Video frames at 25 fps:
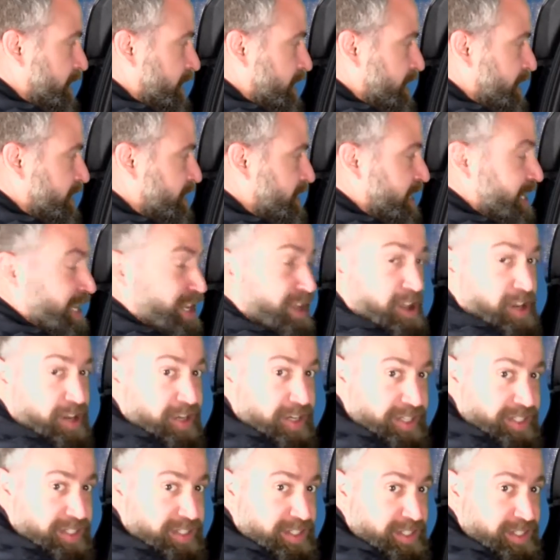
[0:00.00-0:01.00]
These
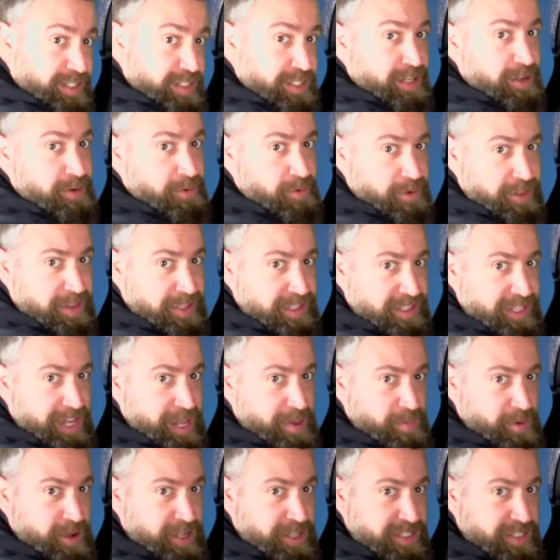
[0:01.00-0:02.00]
T-harnesses were the
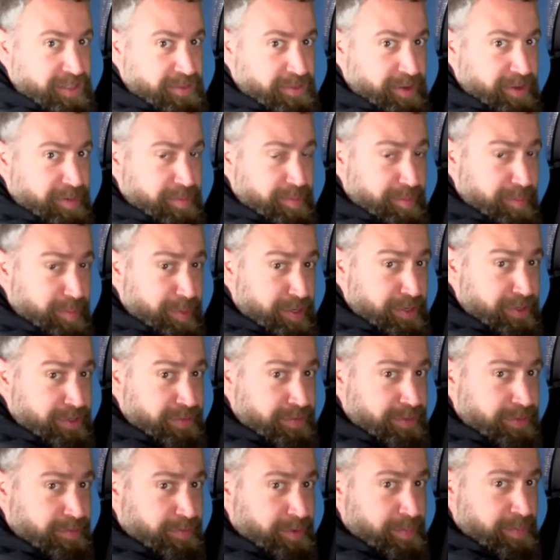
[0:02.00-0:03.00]
same ones that we
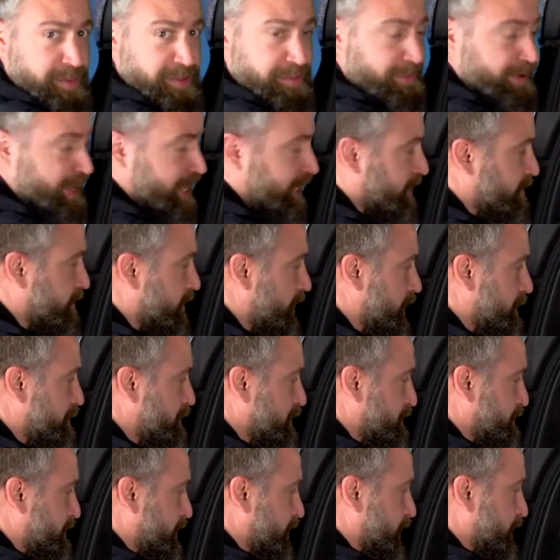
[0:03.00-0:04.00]
removed from the factory
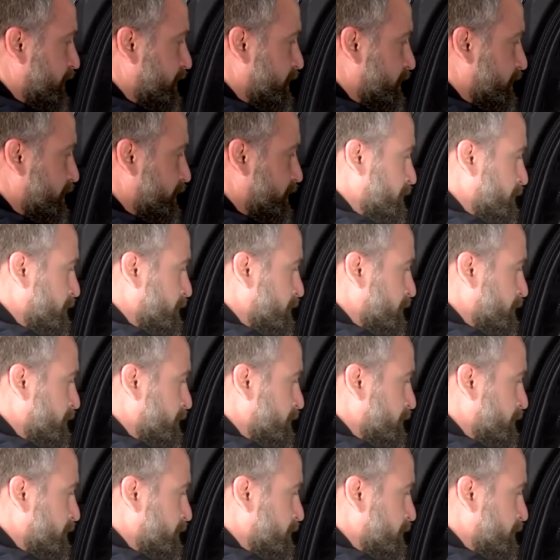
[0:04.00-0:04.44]
amplifier.